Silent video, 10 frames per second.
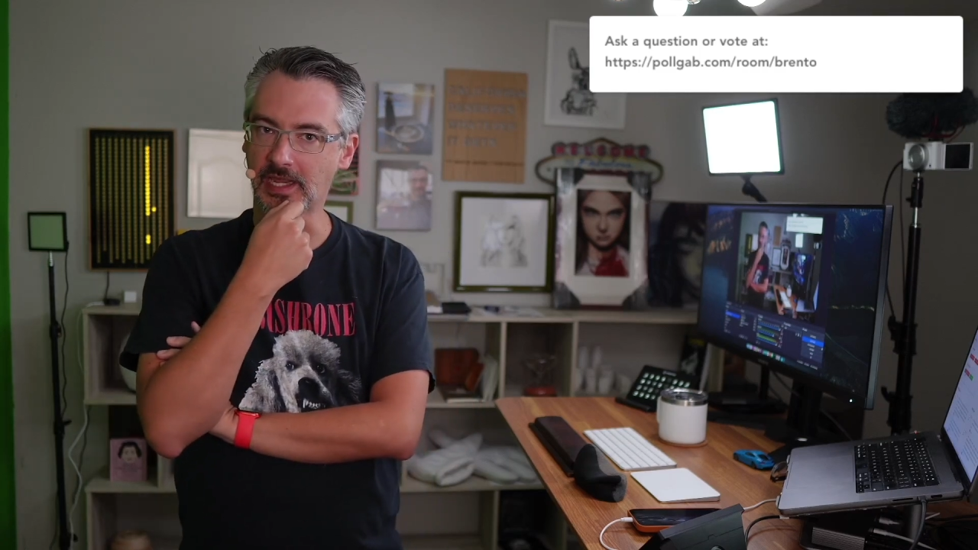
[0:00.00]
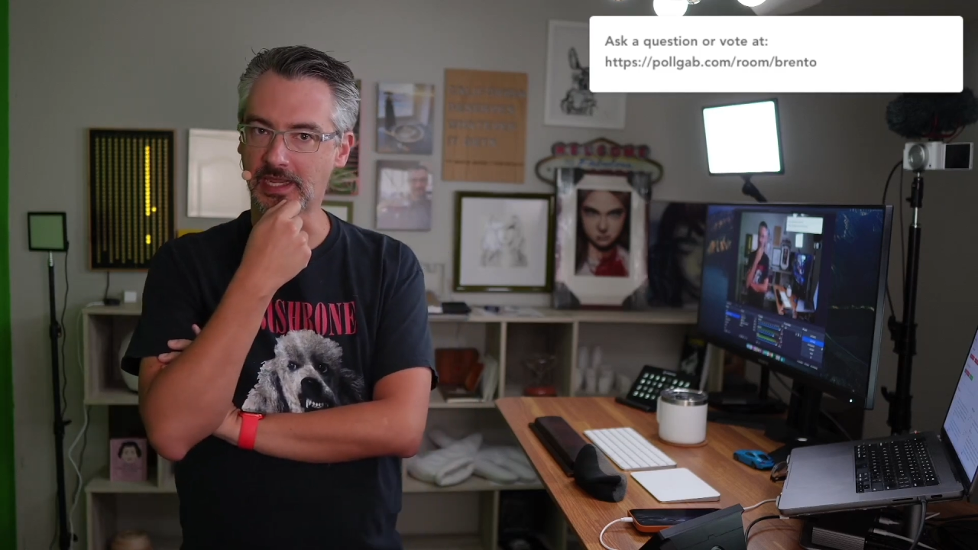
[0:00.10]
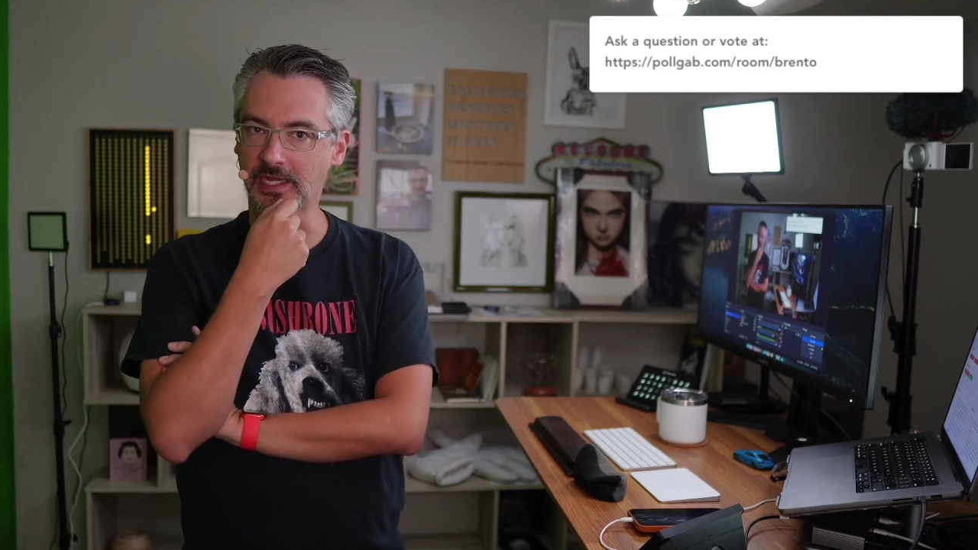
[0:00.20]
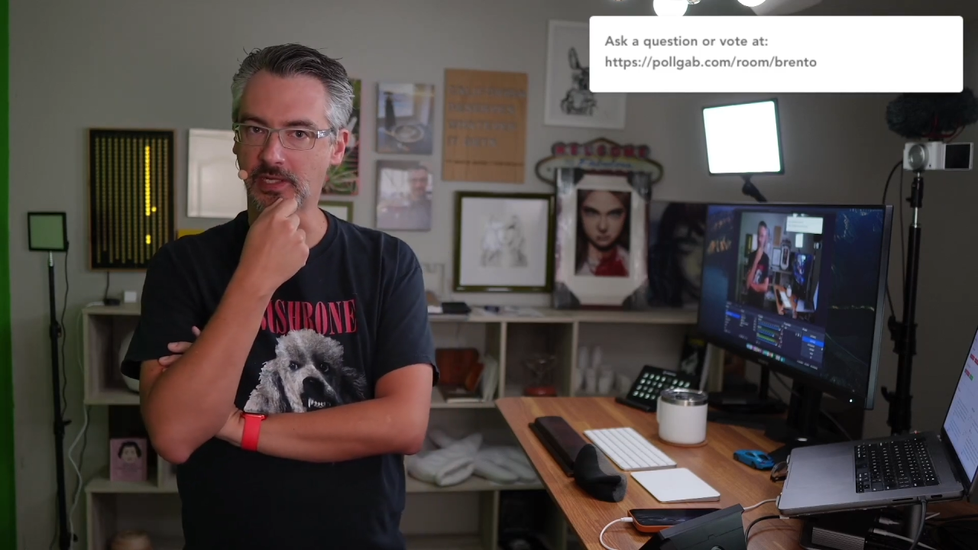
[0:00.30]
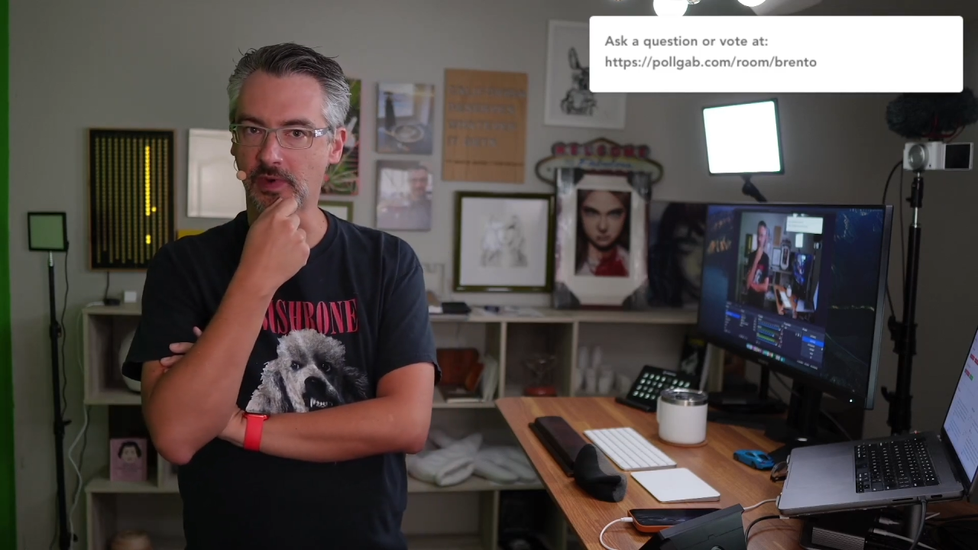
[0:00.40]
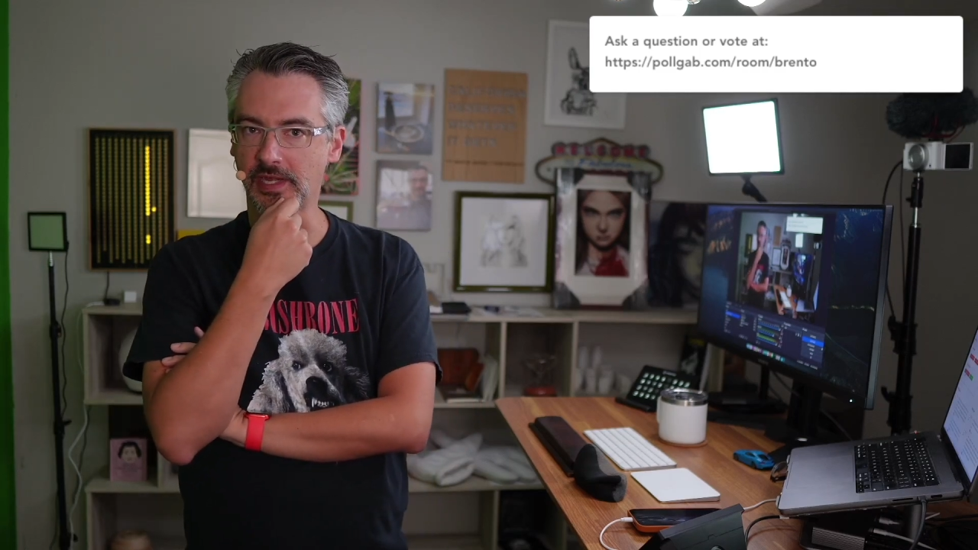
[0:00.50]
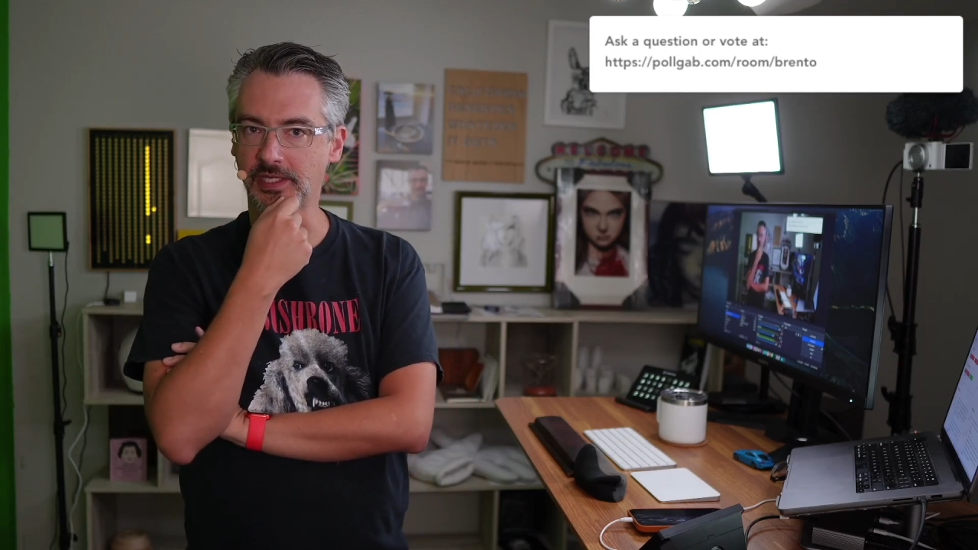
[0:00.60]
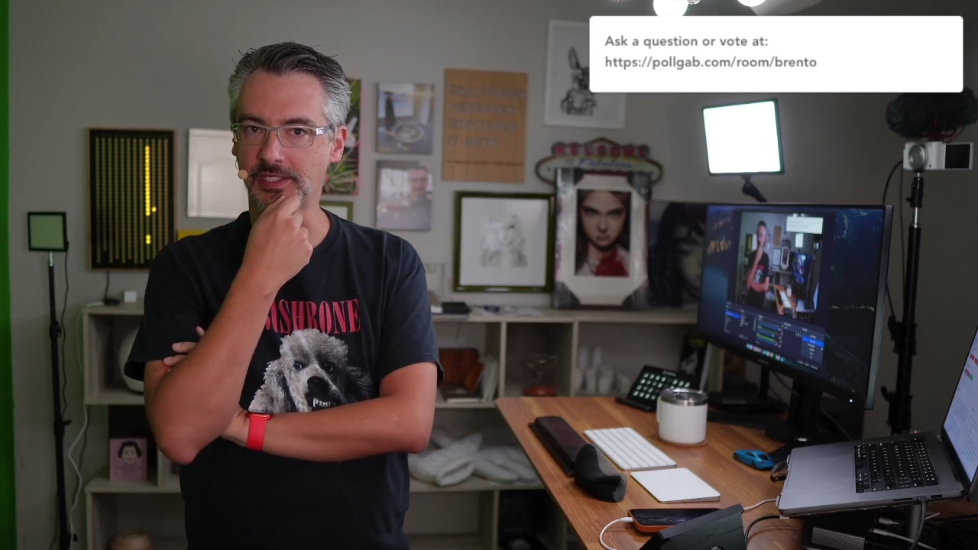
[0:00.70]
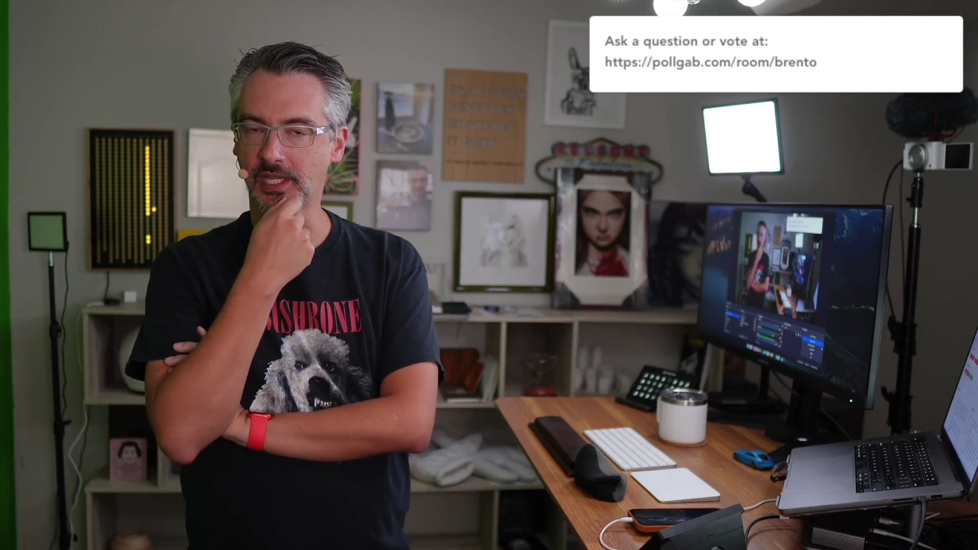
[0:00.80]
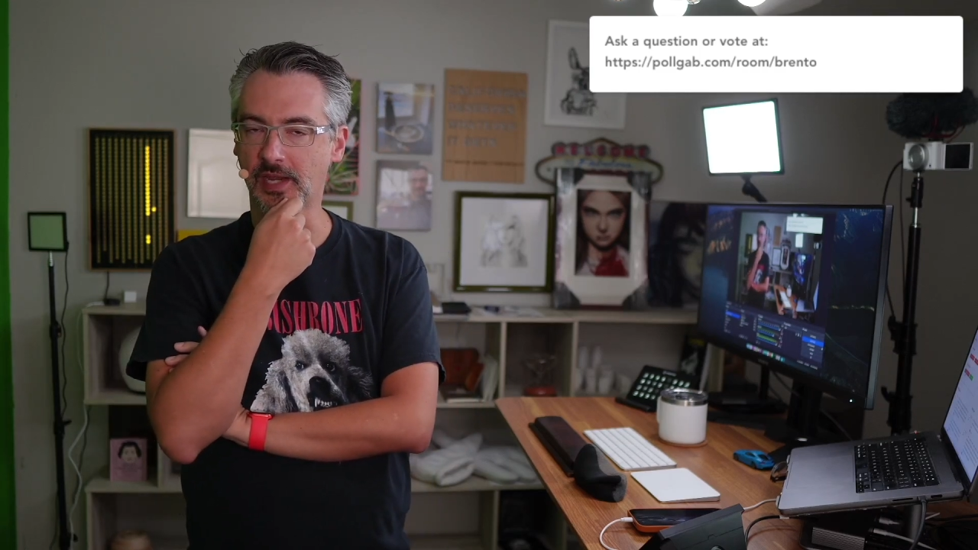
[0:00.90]
getting ready to
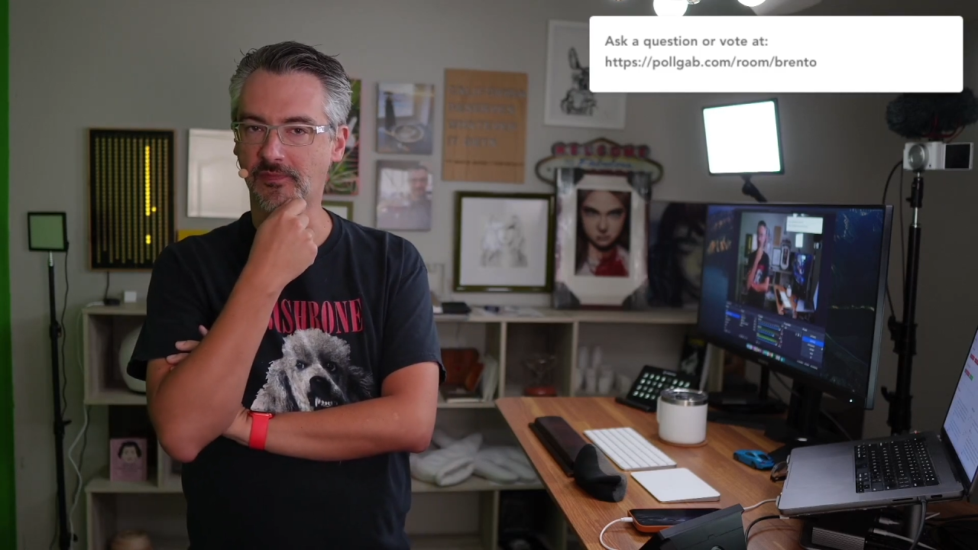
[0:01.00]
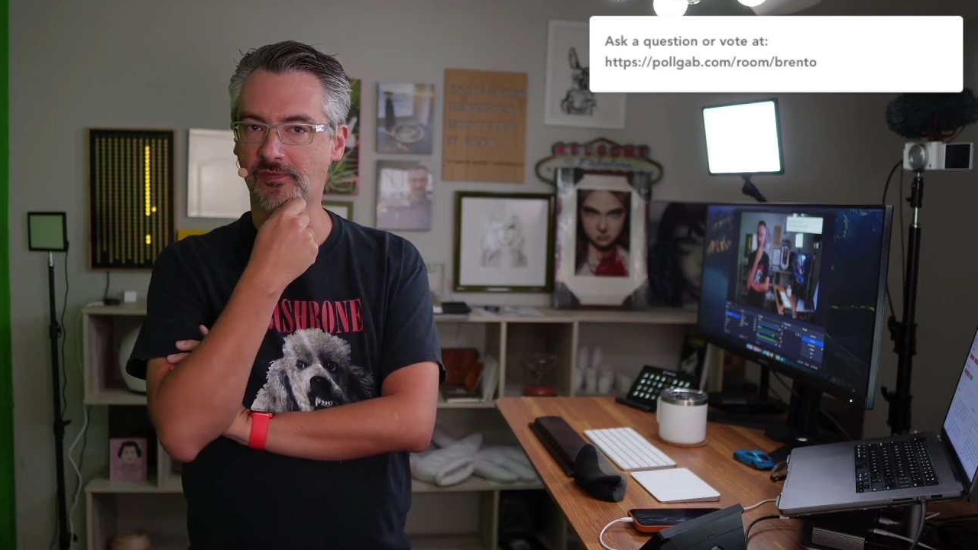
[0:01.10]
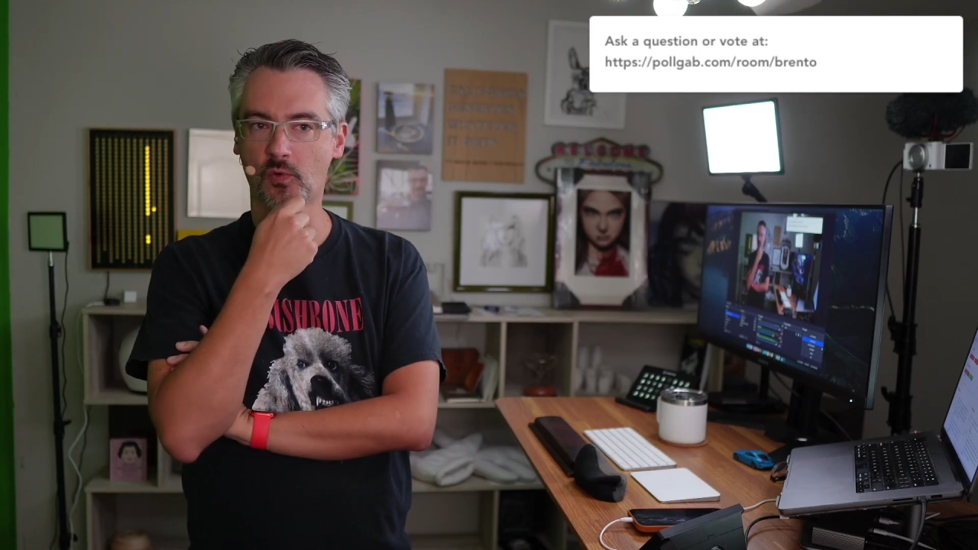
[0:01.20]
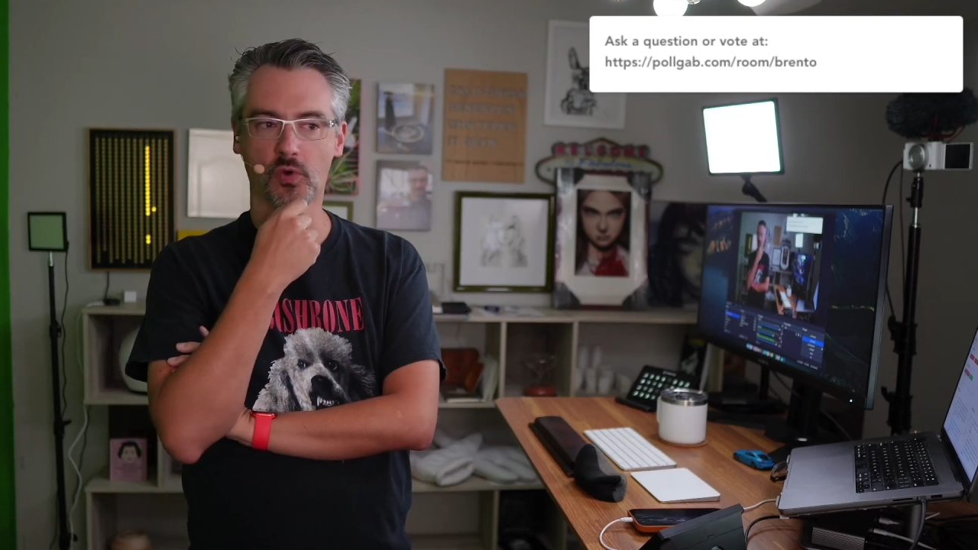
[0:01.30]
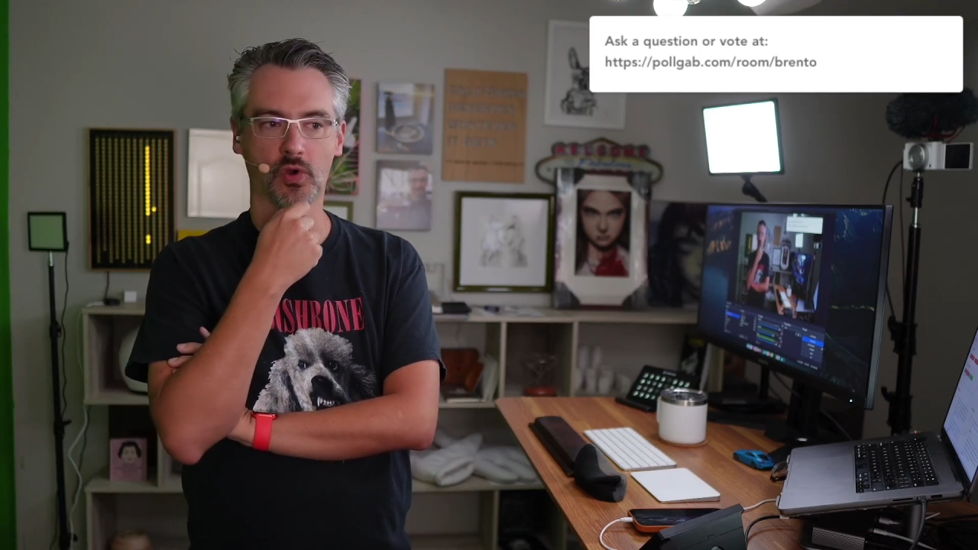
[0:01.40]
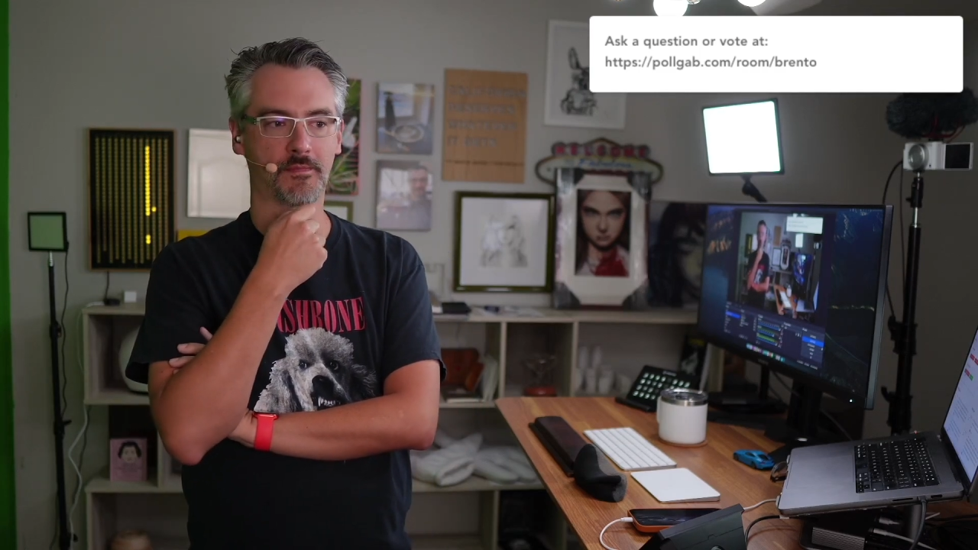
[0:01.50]
set up for